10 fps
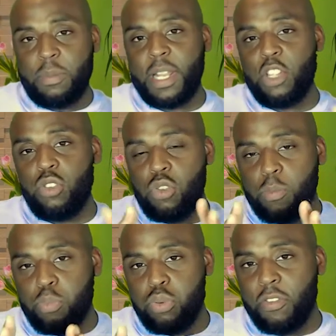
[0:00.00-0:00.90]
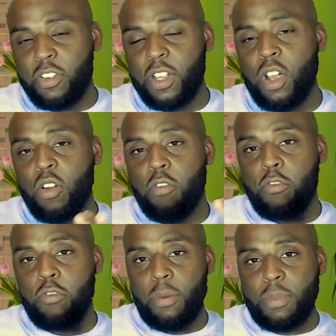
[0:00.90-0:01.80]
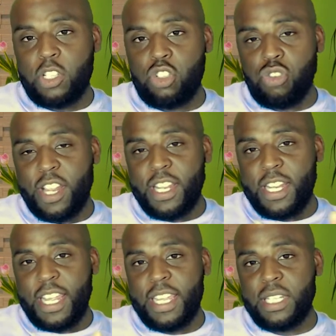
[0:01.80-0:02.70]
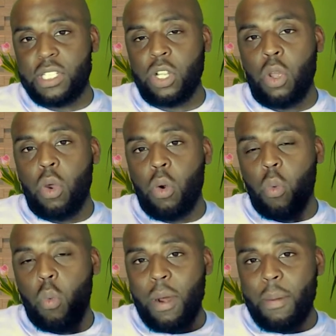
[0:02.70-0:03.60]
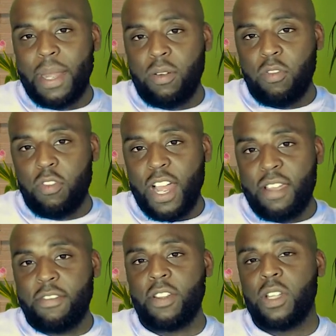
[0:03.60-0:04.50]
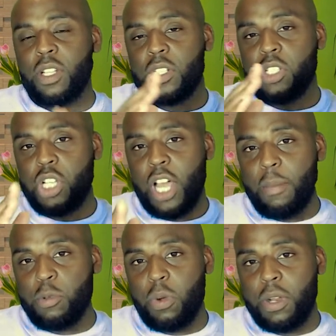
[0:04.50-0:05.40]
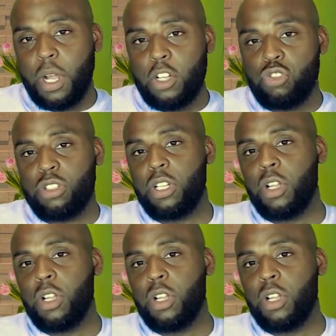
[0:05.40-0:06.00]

that you could profit from this trade is £1.05 times 100,